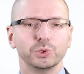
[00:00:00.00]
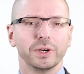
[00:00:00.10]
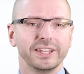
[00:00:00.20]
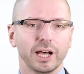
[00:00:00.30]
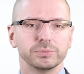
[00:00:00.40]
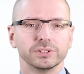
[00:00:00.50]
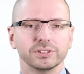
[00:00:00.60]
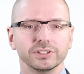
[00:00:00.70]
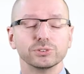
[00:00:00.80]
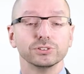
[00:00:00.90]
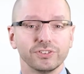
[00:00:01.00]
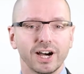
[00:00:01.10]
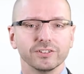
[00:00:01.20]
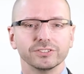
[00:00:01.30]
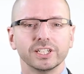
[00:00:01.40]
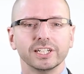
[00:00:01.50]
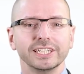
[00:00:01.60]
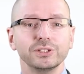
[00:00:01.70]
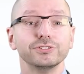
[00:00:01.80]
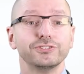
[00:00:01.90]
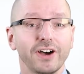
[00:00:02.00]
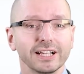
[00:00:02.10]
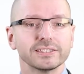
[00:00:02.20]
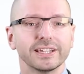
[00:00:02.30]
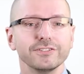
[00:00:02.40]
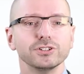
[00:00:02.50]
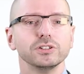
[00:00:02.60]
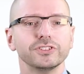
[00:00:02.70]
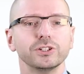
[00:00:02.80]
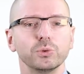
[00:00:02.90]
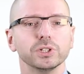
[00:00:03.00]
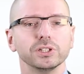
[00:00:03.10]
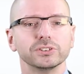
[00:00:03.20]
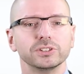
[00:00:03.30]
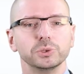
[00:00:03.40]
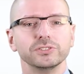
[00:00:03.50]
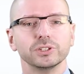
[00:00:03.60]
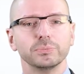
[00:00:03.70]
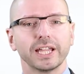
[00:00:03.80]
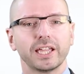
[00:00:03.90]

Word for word: to adapt and survive in a fast evolving world driven by